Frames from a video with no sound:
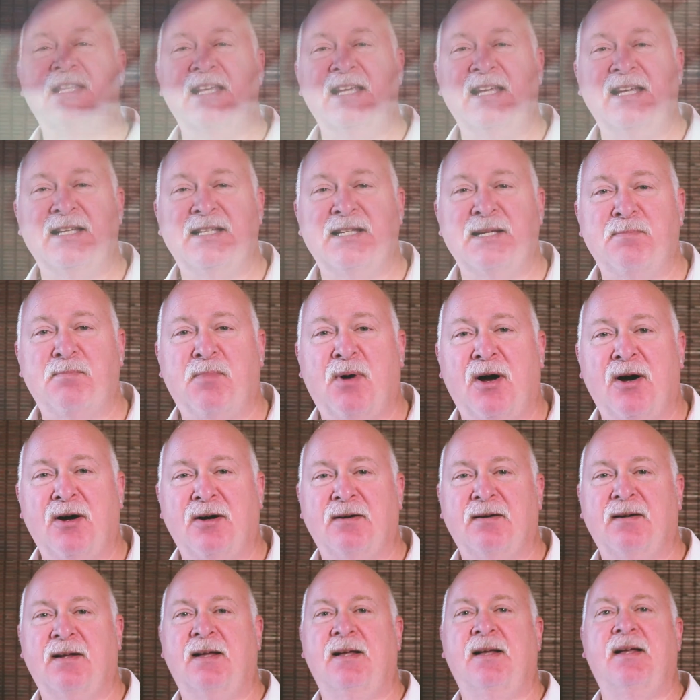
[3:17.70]
the easy
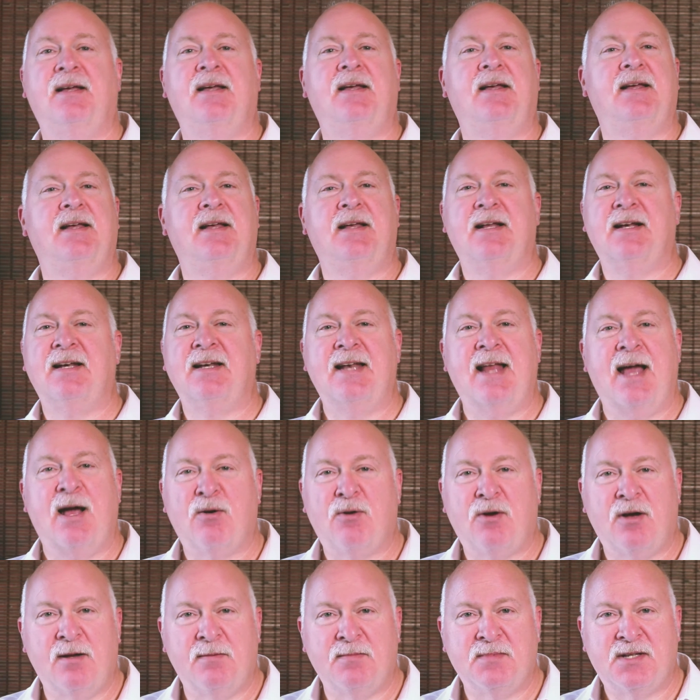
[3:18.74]
part. Now
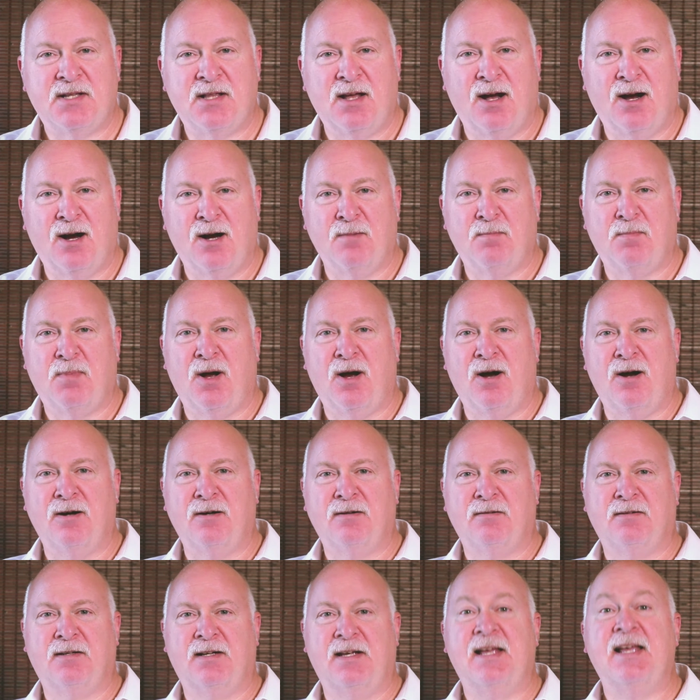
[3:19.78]
comes the hard
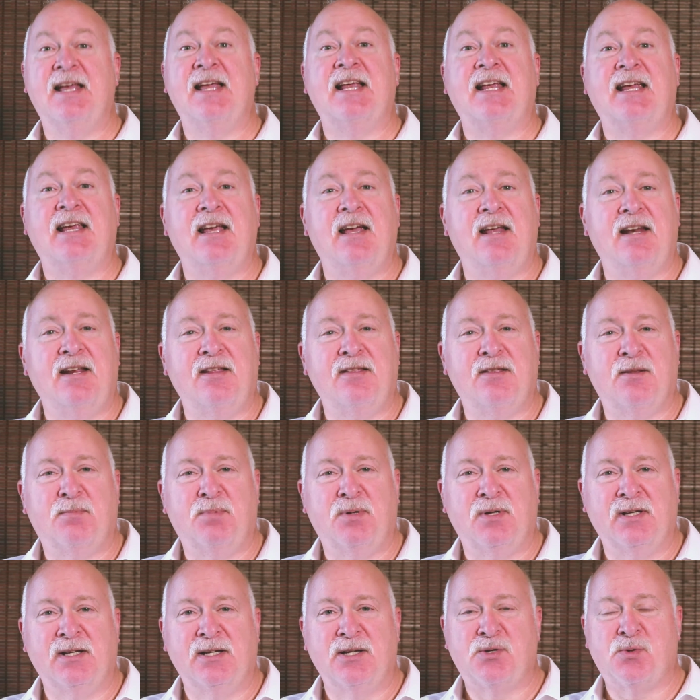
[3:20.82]
part, getting the
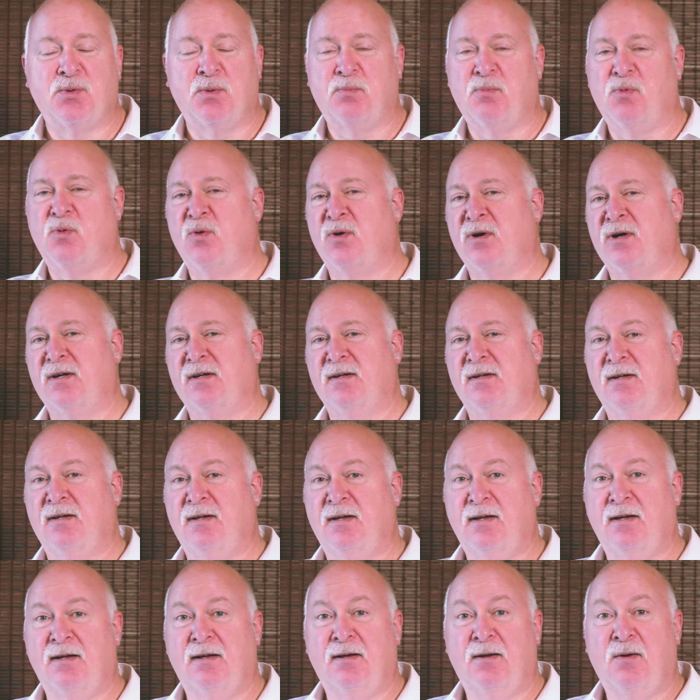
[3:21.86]
police report.
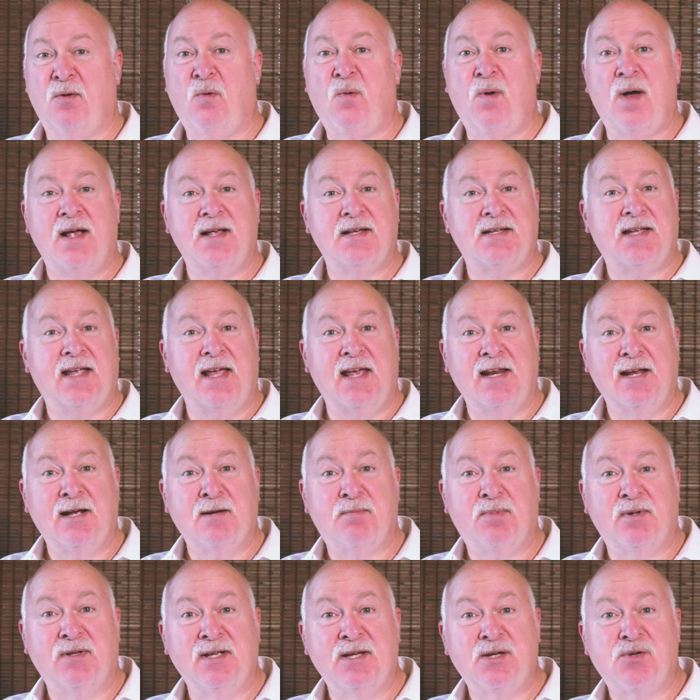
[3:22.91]
Why is getting a
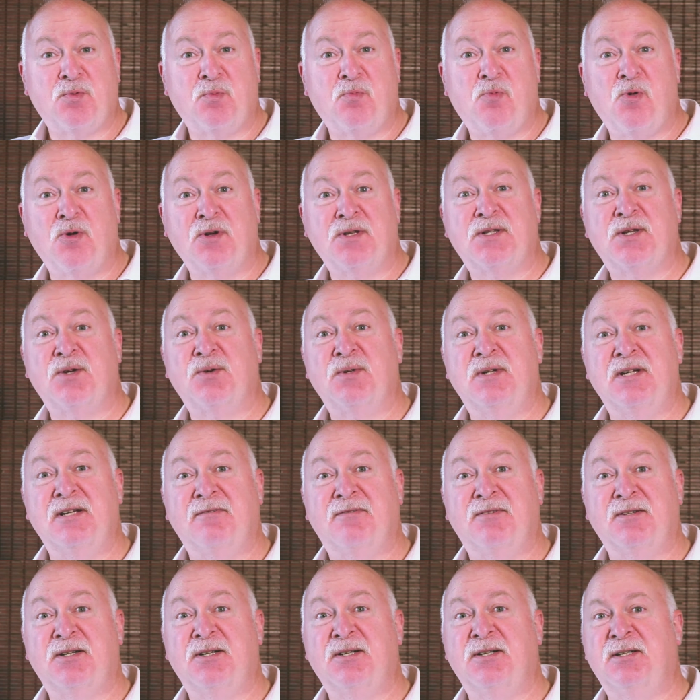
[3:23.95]
police report so
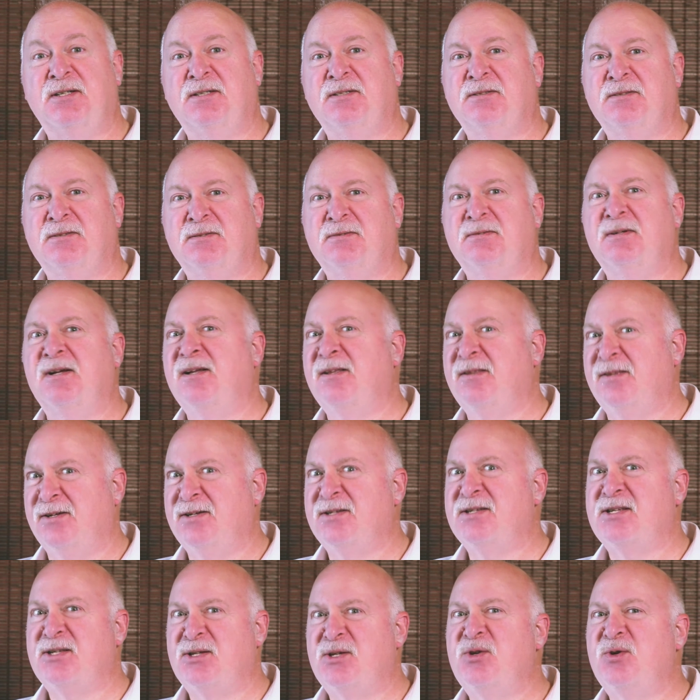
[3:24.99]
difficult? Well,
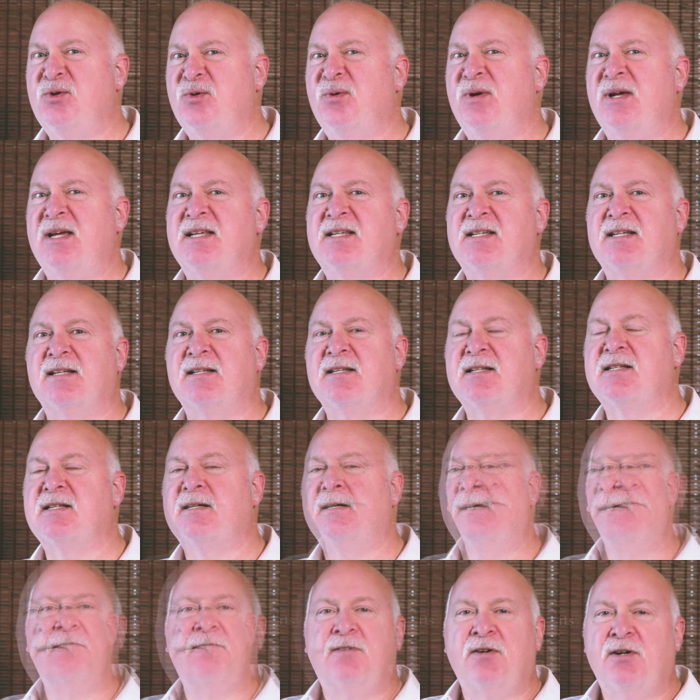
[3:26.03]
there's 2 reasons.
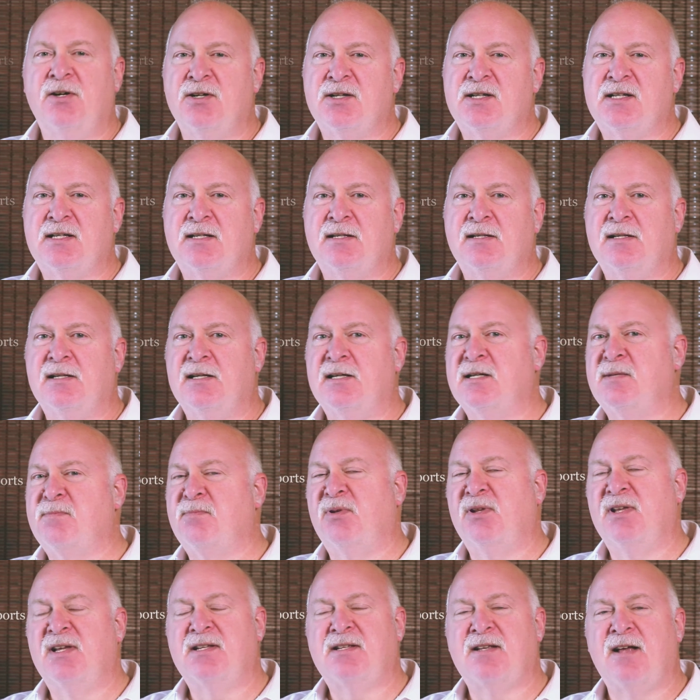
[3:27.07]
First is
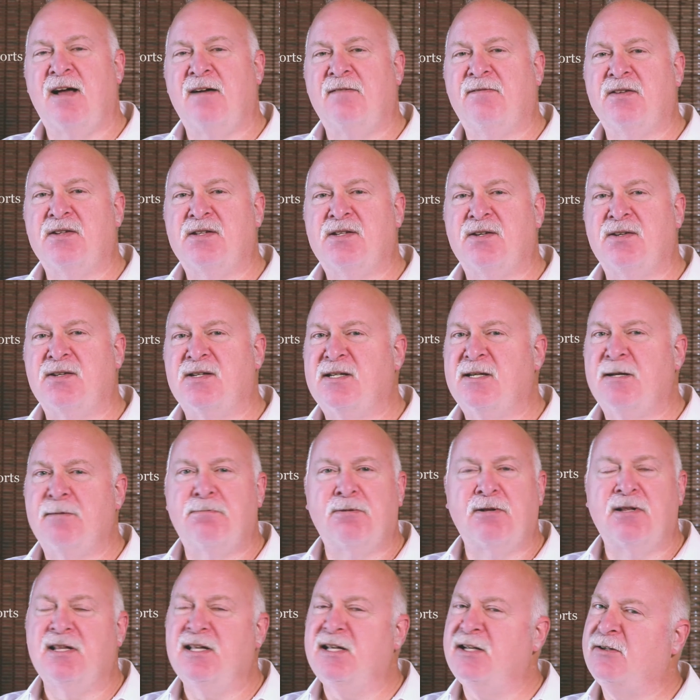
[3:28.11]
police officers
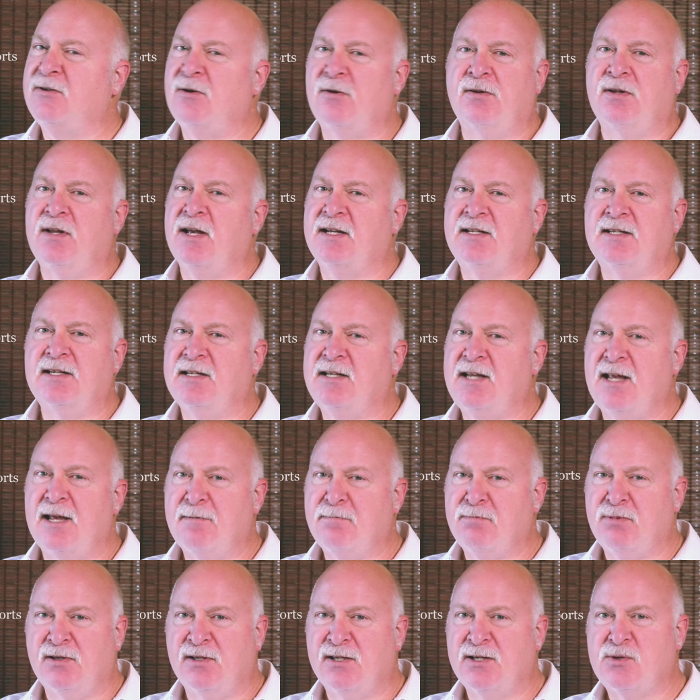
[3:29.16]
typically don't like to
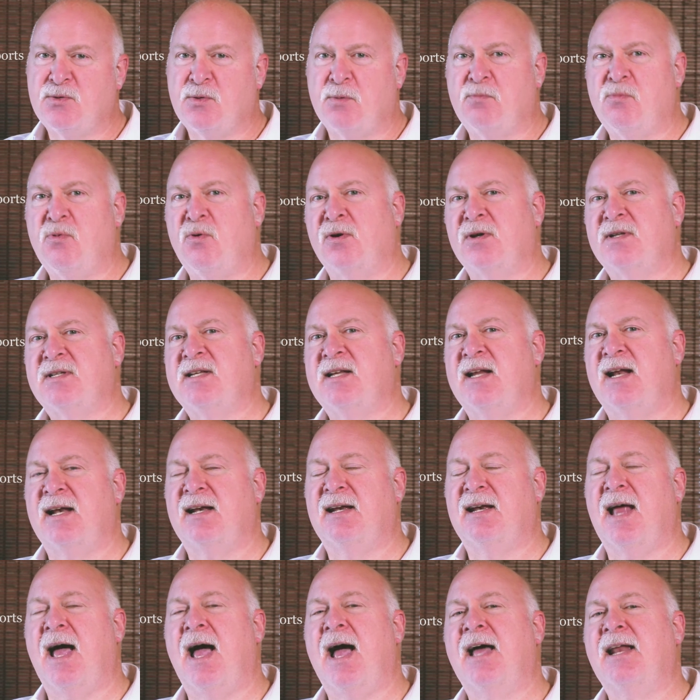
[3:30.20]
take police reports
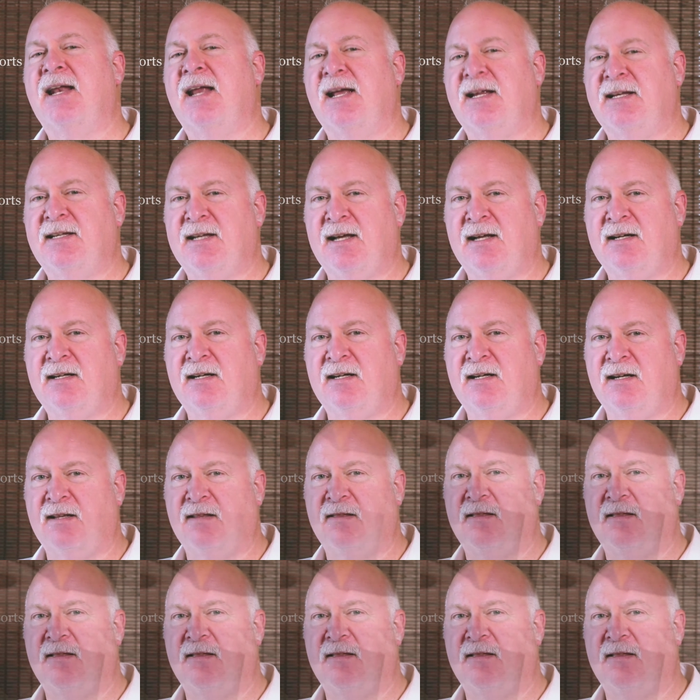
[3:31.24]
on identity